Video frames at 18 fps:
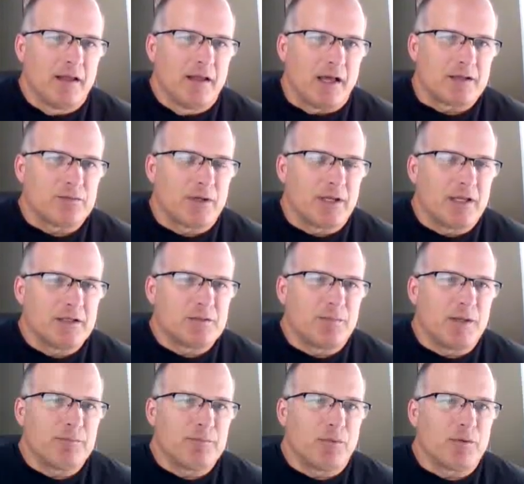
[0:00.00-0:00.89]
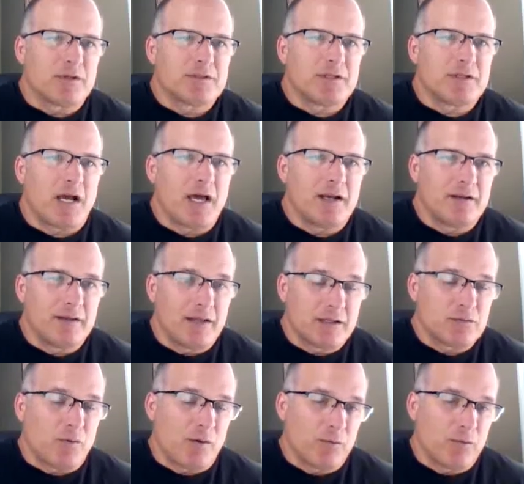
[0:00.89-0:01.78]
That's what gets people excited, and
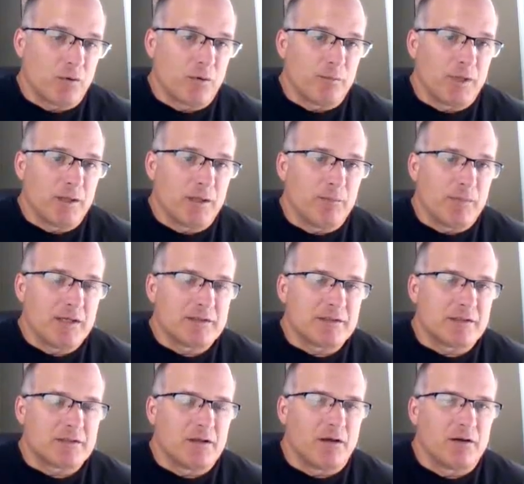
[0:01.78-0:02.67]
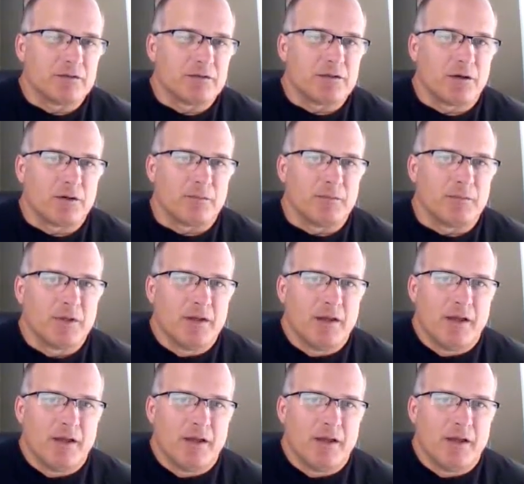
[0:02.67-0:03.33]
that's why we're going to be in business long term.